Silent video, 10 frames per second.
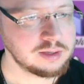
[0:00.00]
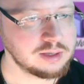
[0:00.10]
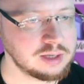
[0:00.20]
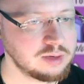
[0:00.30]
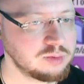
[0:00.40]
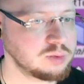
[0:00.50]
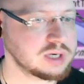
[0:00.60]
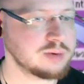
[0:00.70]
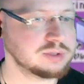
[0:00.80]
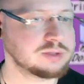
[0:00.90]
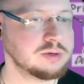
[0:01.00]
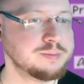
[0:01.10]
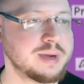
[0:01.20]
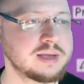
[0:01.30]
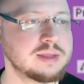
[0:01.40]
What I was told
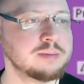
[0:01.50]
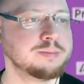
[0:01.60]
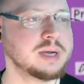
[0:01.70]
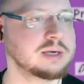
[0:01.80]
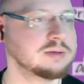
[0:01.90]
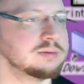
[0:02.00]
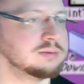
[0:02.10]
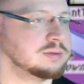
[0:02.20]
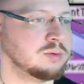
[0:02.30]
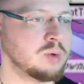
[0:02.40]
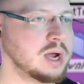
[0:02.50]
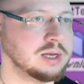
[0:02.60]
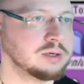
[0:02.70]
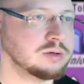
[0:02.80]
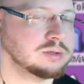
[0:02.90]
back a while
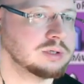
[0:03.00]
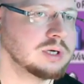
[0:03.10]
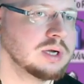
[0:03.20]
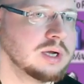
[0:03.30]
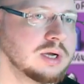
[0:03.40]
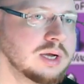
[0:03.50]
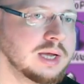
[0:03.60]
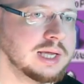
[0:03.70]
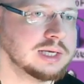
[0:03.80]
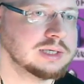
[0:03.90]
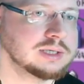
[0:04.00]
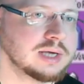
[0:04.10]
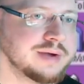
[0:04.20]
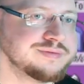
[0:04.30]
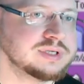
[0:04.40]
ago. And
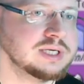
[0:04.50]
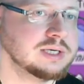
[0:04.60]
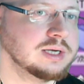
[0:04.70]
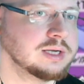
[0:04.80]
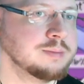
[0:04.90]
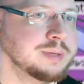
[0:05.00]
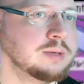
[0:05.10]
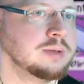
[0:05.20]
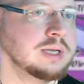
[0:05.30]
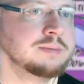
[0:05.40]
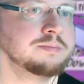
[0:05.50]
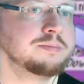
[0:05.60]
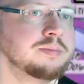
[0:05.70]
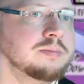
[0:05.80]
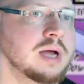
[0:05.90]
I've seen a little bit in
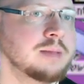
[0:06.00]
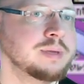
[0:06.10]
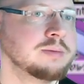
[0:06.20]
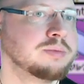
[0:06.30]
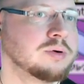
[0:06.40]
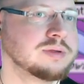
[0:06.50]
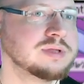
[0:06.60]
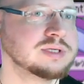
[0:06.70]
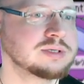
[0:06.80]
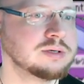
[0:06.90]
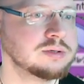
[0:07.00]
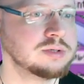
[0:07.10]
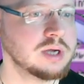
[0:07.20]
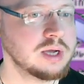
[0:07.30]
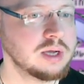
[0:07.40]
helping port this code
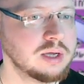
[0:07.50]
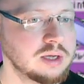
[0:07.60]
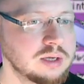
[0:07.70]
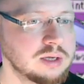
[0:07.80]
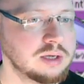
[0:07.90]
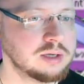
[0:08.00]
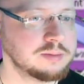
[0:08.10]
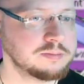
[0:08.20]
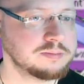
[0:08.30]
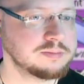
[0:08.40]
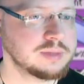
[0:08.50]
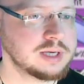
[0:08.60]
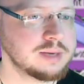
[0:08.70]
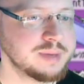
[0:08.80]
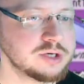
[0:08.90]
that
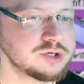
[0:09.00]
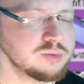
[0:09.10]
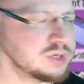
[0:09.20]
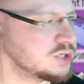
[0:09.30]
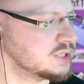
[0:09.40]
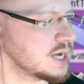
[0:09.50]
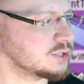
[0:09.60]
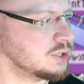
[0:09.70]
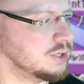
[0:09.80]
I mentioned, which is actually